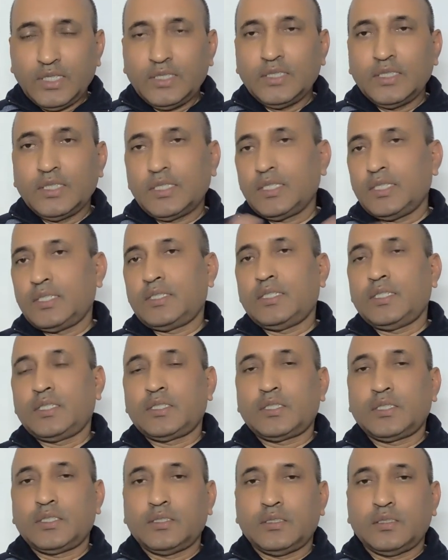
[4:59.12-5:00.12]

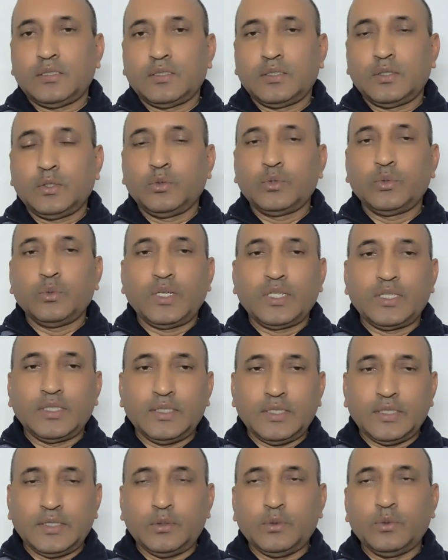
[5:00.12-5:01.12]
indicators
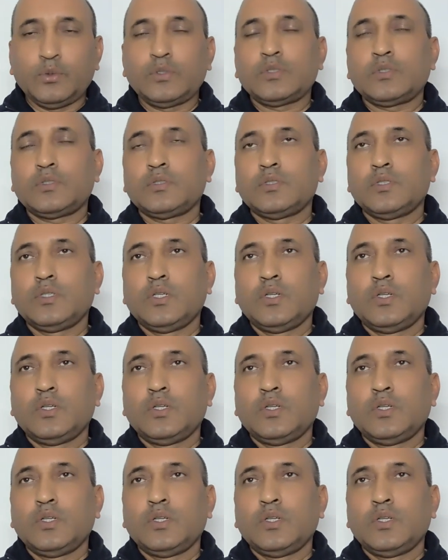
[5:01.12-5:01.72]
Usually they use